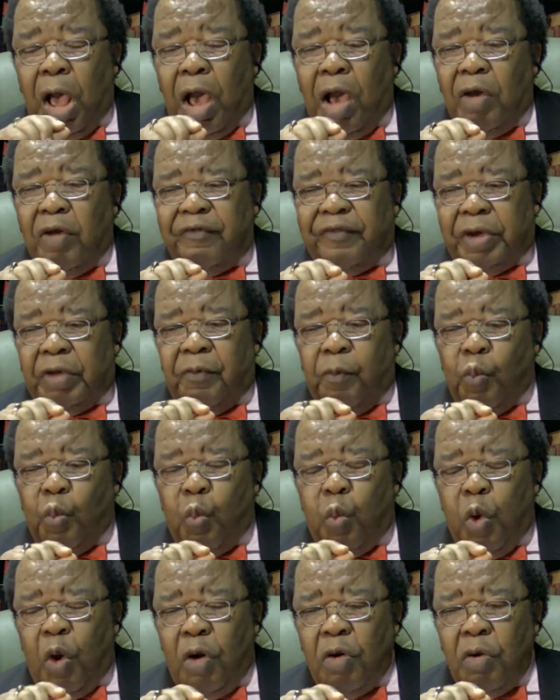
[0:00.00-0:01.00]
However,
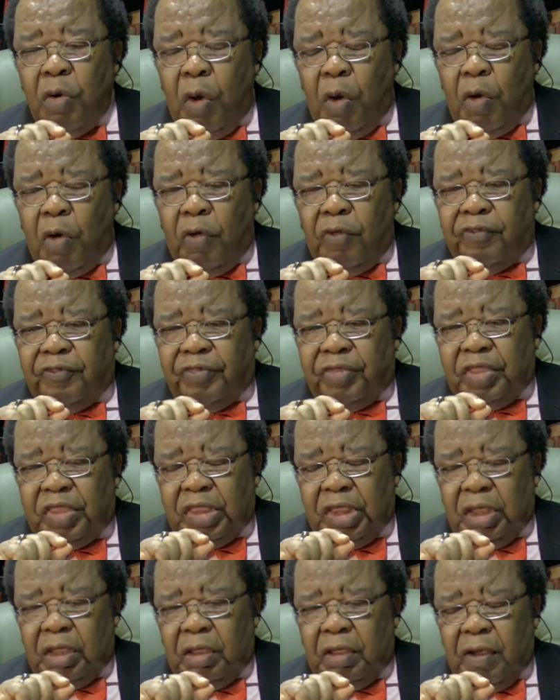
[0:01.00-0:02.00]
one of
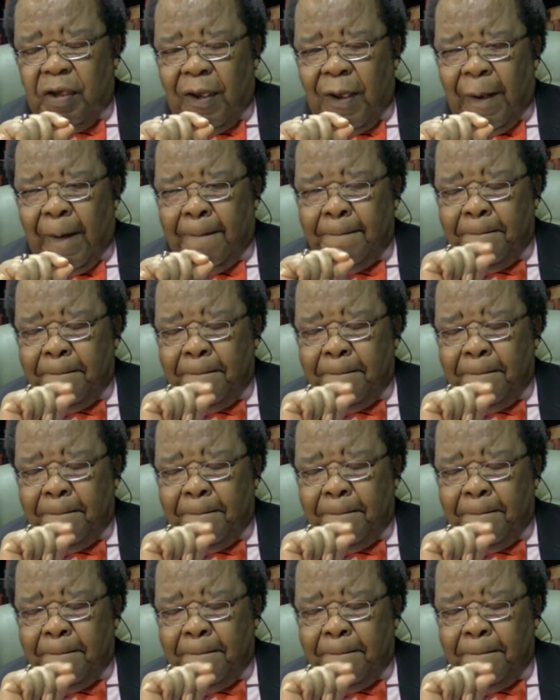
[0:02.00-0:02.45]
the